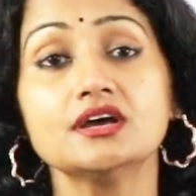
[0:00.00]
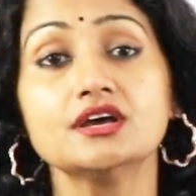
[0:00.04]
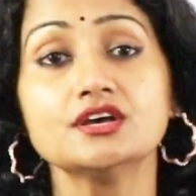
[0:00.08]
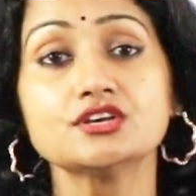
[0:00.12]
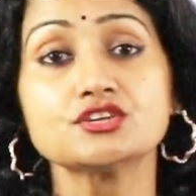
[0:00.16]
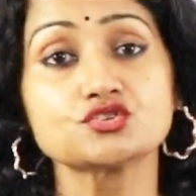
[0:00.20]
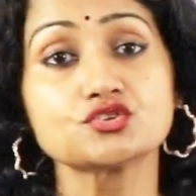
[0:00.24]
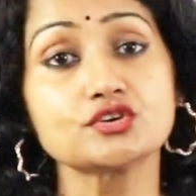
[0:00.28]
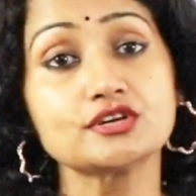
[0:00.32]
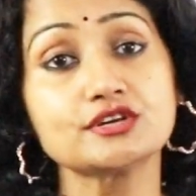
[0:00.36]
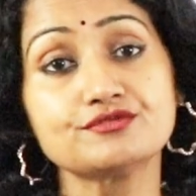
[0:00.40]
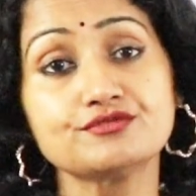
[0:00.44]

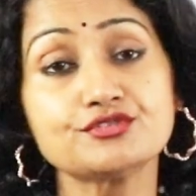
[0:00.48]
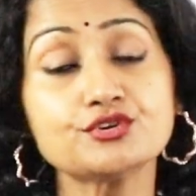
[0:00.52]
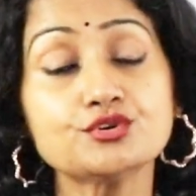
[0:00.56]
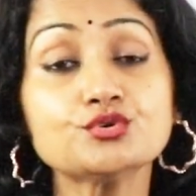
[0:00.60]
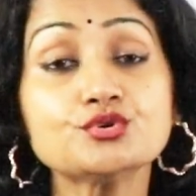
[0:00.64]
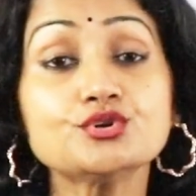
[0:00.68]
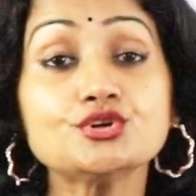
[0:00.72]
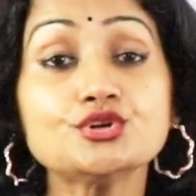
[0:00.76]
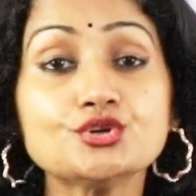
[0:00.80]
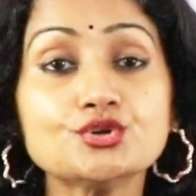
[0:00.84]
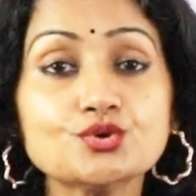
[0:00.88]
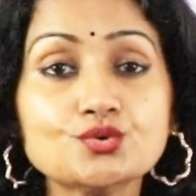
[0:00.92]
So if you
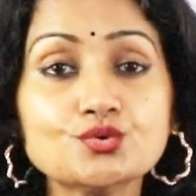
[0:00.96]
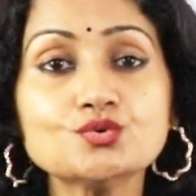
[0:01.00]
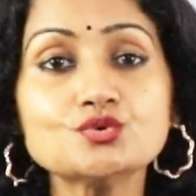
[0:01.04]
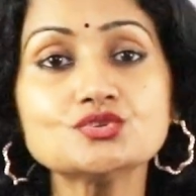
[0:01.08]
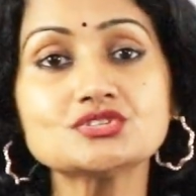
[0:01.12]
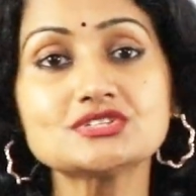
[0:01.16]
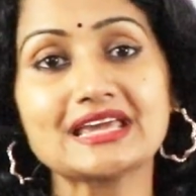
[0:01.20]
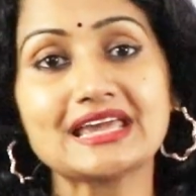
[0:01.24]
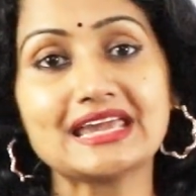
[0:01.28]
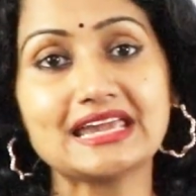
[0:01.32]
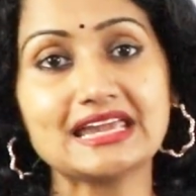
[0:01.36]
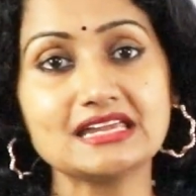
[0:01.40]

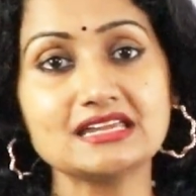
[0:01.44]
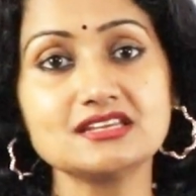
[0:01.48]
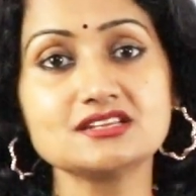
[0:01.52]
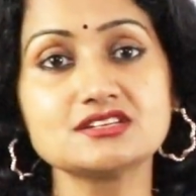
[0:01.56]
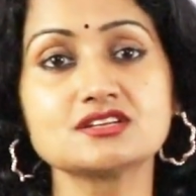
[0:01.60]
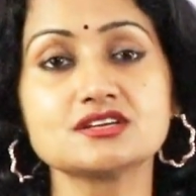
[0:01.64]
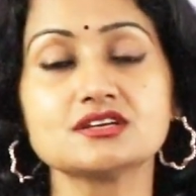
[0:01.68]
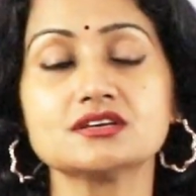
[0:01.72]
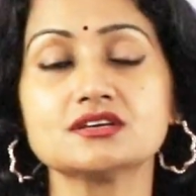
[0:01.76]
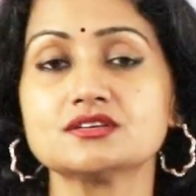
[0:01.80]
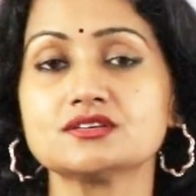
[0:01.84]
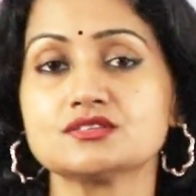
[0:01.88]
use
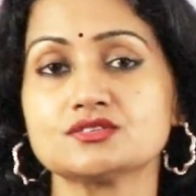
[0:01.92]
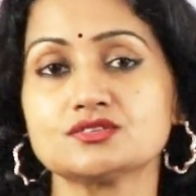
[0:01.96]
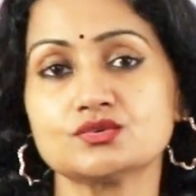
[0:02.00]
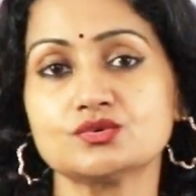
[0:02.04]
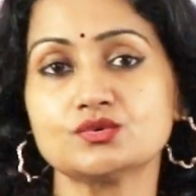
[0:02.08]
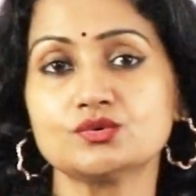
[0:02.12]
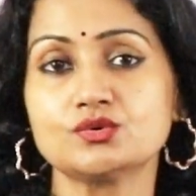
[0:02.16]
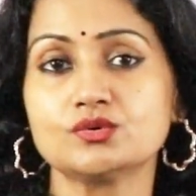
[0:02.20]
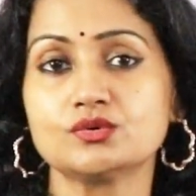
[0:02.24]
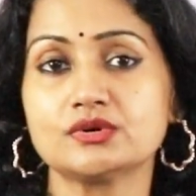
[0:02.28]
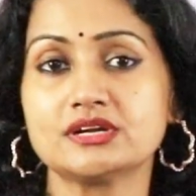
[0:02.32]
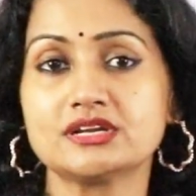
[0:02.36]
ain't,
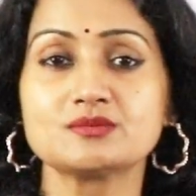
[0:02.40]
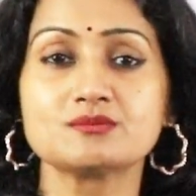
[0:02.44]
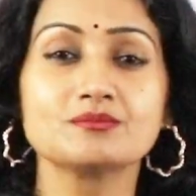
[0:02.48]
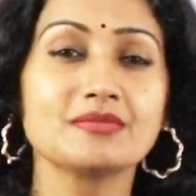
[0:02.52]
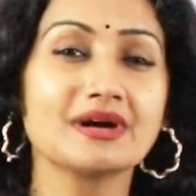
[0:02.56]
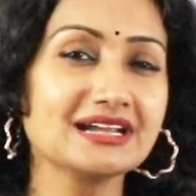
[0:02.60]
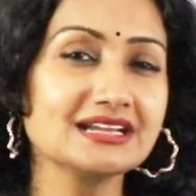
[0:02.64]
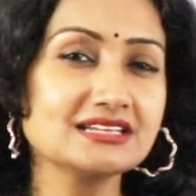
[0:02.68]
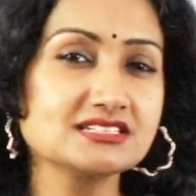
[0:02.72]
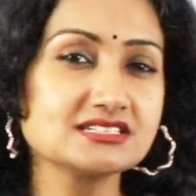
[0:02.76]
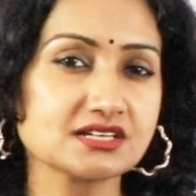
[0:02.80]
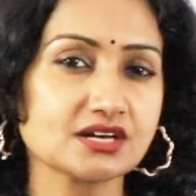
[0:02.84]
so it
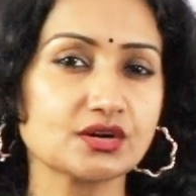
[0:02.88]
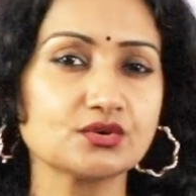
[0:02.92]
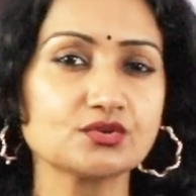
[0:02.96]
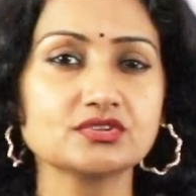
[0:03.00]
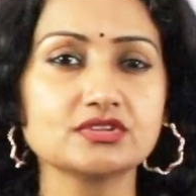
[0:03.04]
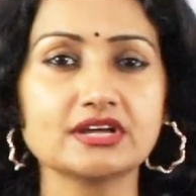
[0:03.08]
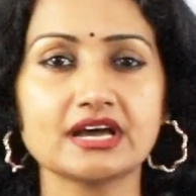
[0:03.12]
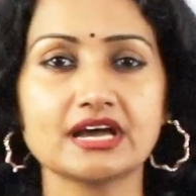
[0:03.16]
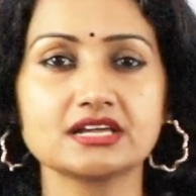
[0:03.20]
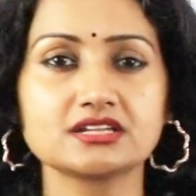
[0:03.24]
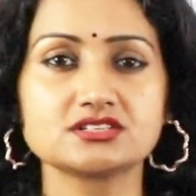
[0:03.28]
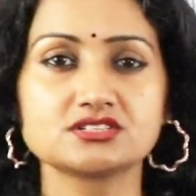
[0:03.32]
might sound
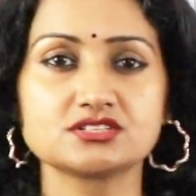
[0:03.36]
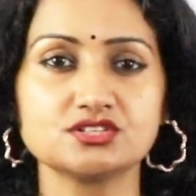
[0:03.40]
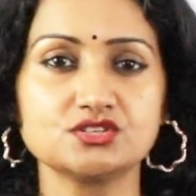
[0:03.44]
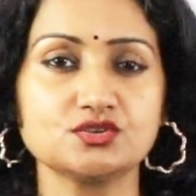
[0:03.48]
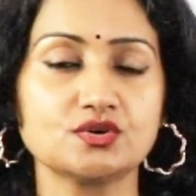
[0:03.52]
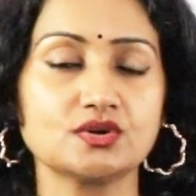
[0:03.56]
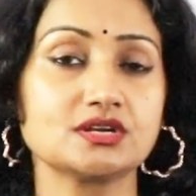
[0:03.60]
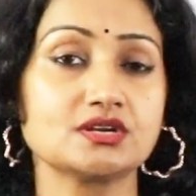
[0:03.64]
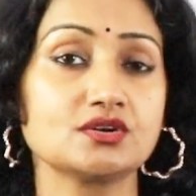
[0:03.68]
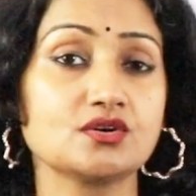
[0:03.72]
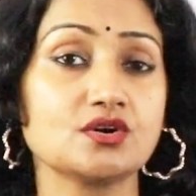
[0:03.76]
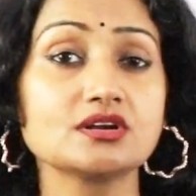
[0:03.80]
that you
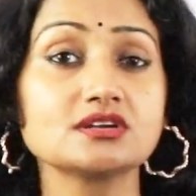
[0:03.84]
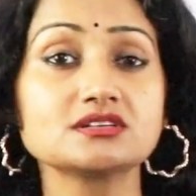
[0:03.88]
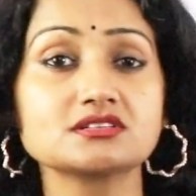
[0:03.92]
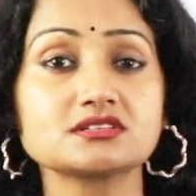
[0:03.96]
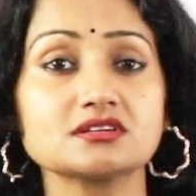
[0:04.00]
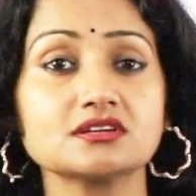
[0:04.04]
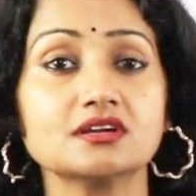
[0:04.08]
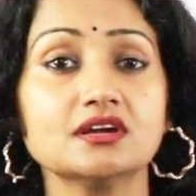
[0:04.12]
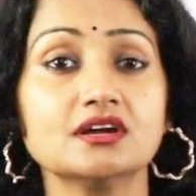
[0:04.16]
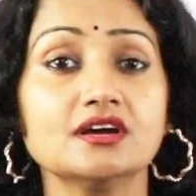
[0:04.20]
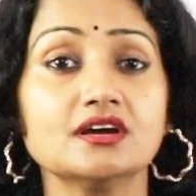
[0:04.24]
are not